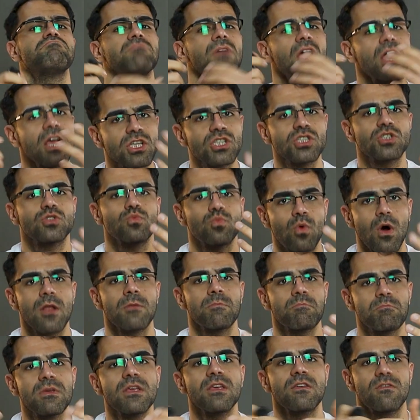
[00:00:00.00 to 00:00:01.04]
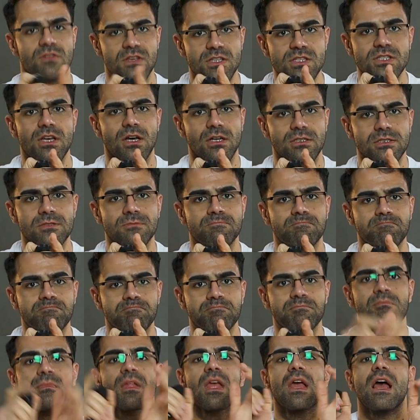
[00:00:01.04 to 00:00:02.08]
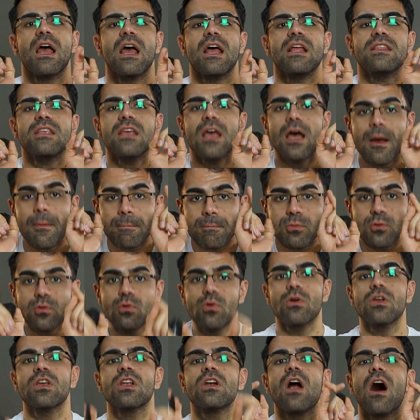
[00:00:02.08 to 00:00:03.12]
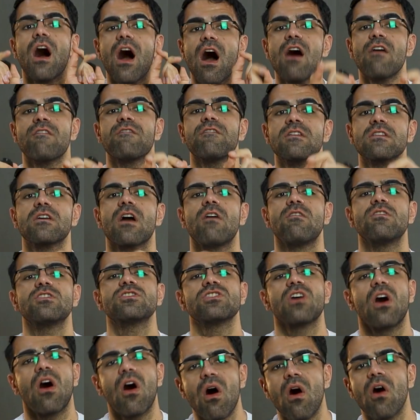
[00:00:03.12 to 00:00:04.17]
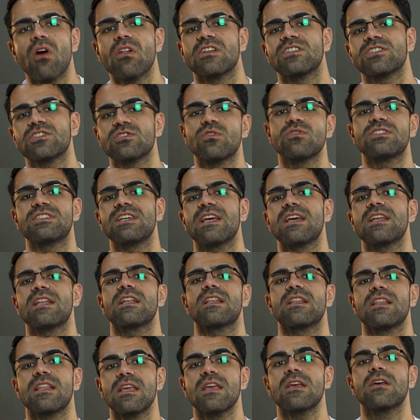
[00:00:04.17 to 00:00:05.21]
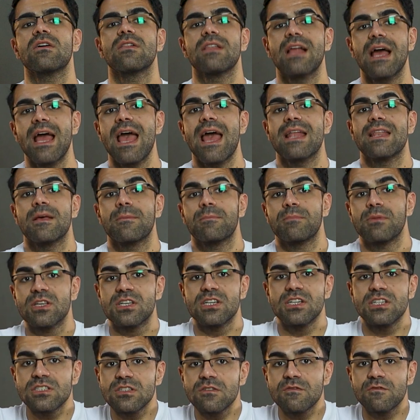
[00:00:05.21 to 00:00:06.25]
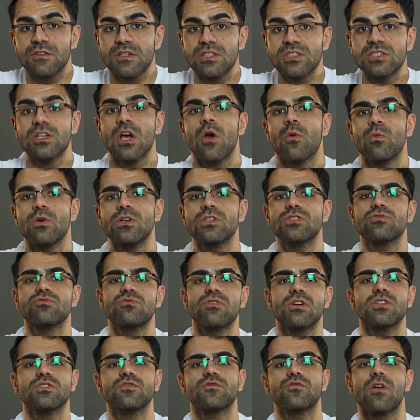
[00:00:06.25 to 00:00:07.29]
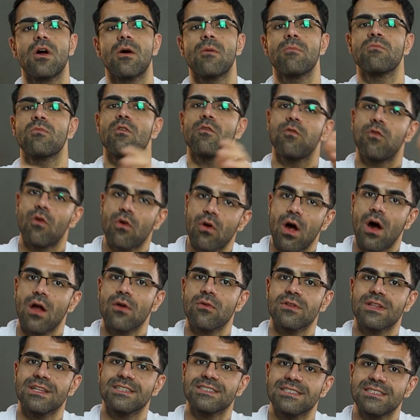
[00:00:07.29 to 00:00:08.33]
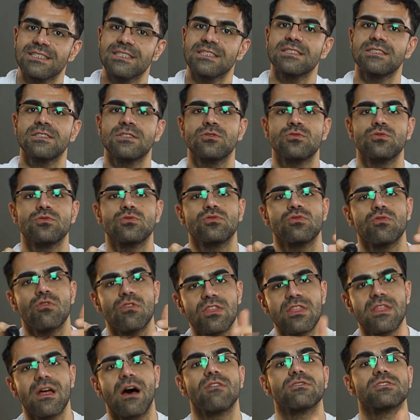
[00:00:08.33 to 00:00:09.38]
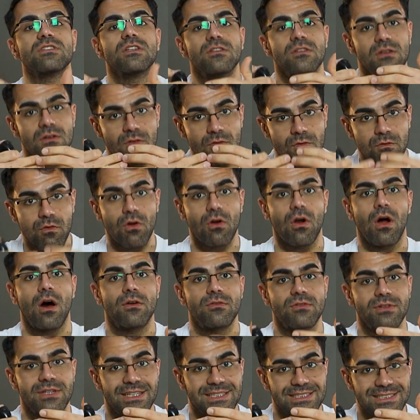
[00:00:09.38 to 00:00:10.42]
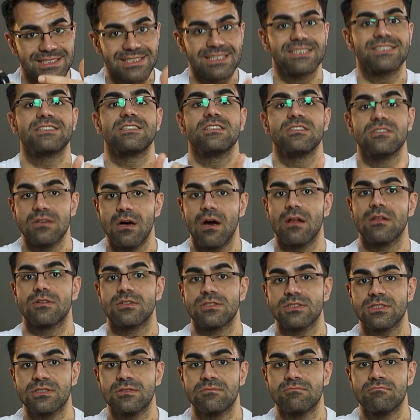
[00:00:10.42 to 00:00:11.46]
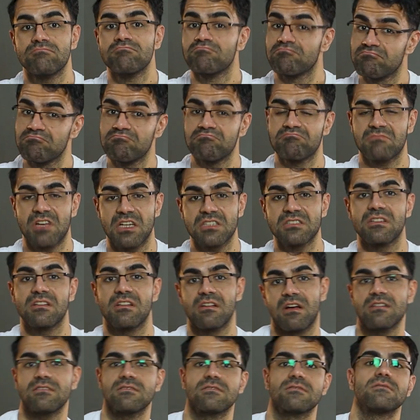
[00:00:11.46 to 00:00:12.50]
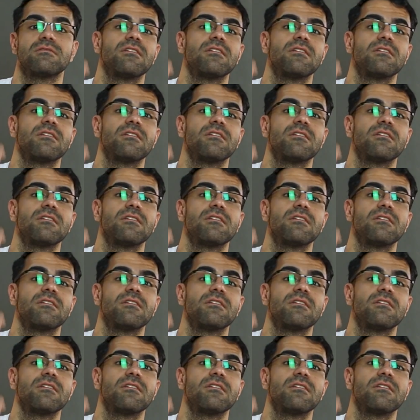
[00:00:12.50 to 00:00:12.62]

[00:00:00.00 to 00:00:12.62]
H-1B visas. The employer often covers all associated legal and application fees, which range from $460 to $2,460. That's a lot.